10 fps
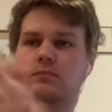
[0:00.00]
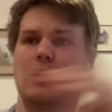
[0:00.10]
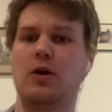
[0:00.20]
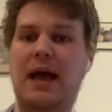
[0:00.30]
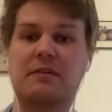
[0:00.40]

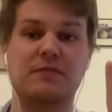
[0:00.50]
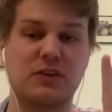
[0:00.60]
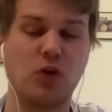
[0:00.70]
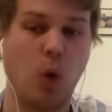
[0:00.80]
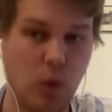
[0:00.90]
Okay,
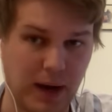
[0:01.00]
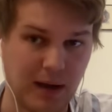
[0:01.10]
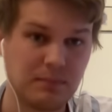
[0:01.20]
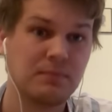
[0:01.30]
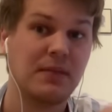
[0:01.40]
Victoria.
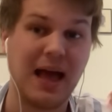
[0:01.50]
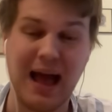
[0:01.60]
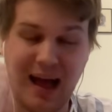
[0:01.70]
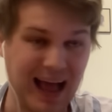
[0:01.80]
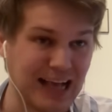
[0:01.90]

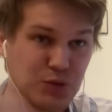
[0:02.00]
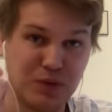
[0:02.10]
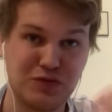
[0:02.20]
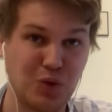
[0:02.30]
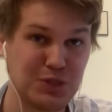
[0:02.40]
As
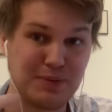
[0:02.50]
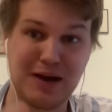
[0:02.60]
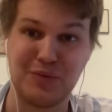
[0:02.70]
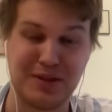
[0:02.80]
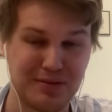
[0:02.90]
we've talked
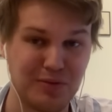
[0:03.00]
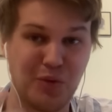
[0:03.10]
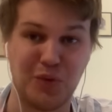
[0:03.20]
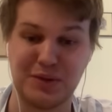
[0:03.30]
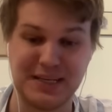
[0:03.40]
about with
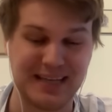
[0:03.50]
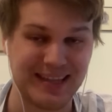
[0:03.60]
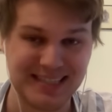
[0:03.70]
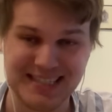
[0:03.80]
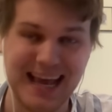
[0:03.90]
all these
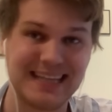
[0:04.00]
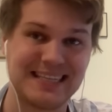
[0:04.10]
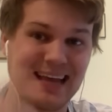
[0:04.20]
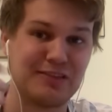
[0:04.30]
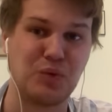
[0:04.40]
other states
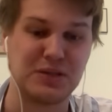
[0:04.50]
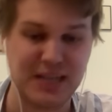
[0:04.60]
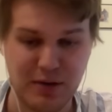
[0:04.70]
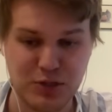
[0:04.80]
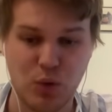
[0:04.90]
and the one
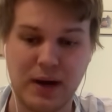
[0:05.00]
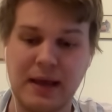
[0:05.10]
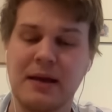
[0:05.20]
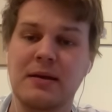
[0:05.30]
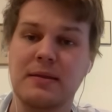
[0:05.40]

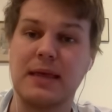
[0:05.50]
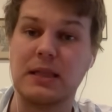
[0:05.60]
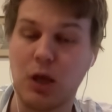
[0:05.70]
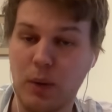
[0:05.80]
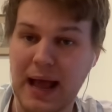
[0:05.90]
territory, their
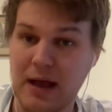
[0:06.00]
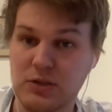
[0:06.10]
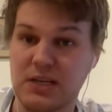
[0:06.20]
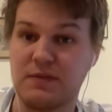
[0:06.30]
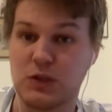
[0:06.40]
lower
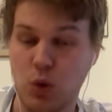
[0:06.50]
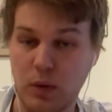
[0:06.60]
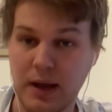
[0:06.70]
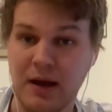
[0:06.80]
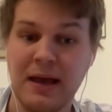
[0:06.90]
house in
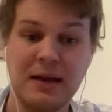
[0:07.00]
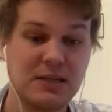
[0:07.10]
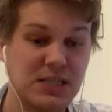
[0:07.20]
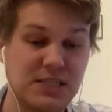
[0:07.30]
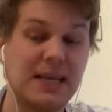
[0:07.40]
Victoria,
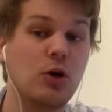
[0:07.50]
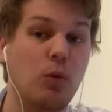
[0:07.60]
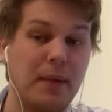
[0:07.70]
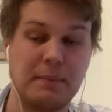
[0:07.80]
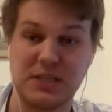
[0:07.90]

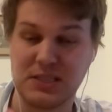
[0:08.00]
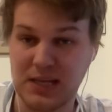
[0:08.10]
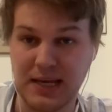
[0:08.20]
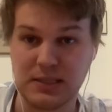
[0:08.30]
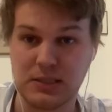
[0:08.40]
single-member
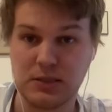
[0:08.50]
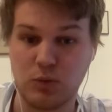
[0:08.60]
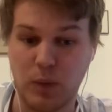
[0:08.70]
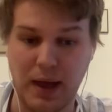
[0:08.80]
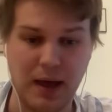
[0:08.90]
seats
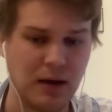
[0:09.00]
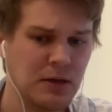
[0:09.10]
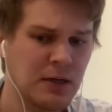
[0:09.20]
where